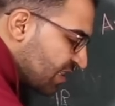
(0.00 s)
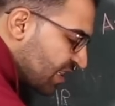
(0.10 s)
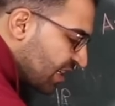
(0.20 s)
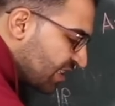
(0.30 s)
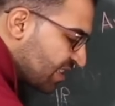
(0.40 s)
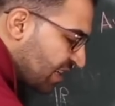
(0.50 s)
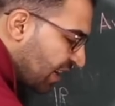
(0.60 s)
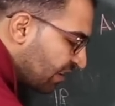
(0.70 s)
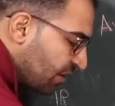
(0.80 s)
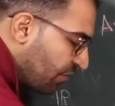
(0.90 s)
it is
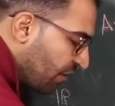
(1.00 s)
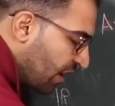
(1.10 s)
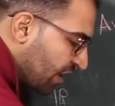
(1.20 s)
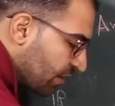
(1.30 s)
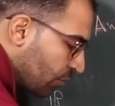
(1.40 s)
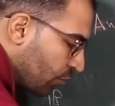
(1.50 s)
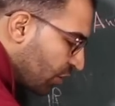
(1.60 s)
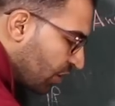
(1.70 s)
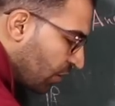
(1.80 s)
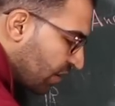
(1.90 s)
undefined. We
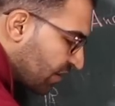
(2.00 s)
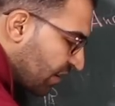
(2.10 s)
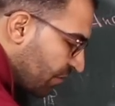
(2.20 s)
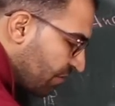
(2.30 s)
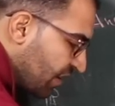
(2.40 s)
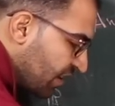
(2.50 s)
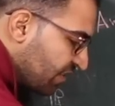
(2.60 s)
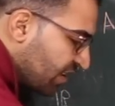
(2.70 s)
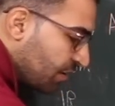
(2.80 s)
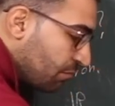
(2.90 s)
call it infinity.